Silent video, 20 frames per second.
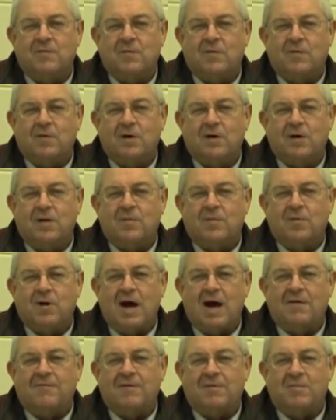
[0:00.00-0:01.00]
for a
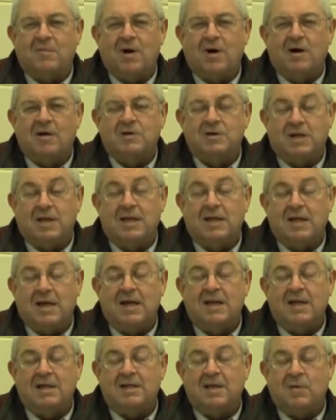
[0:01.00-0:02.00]
profit margin, and I
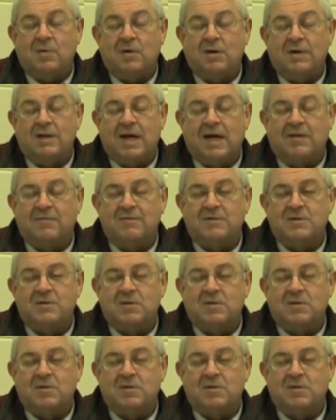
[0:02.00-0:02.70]
think they were in that,